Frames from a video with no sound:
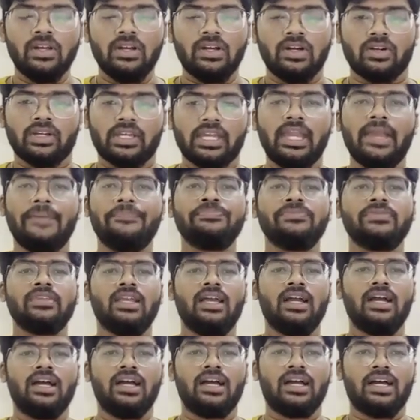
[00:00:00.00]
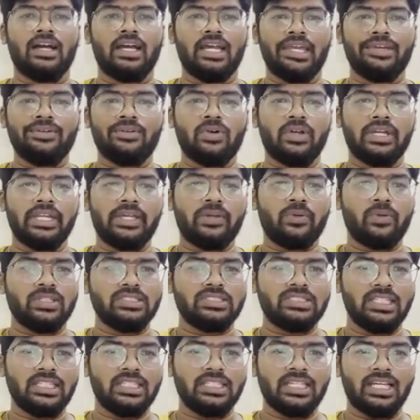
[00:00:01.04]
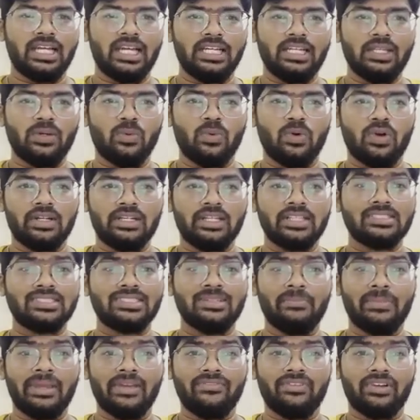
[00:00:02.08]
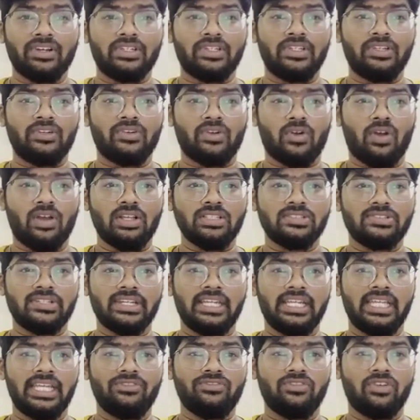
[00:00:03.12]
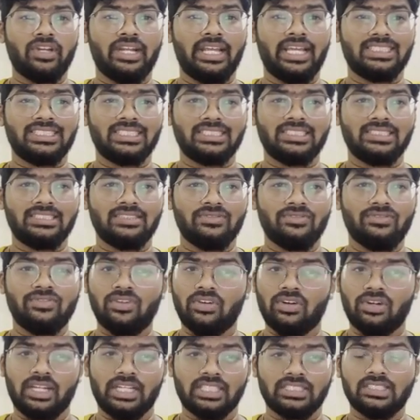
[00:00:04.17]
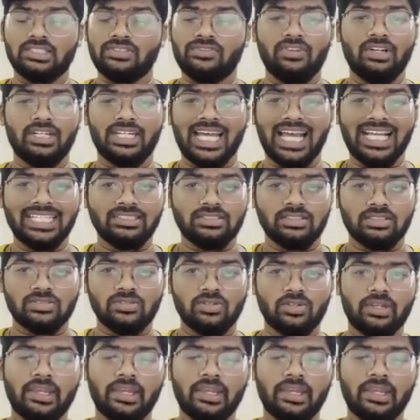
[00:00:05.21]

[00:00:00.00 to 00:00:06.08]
Okay, I got a question that what are some effective cross training for exercise for dancers?